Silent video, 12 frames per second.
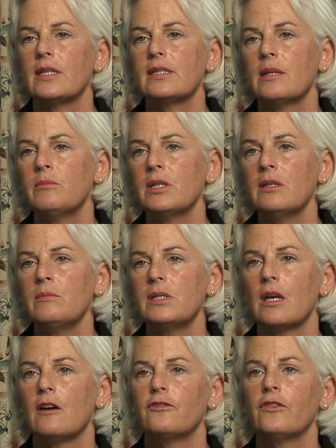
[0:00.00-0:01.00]
the
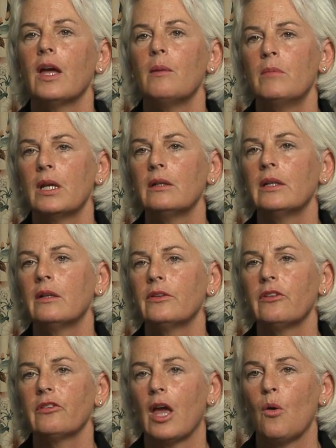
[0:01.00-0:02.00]
symptoms of mental
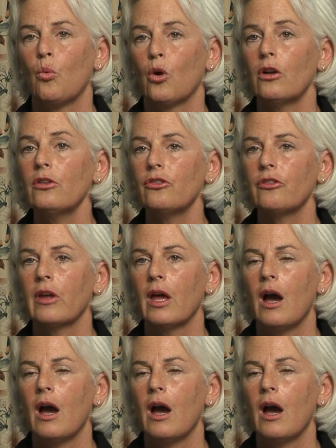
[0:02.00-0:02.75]
illness get worse,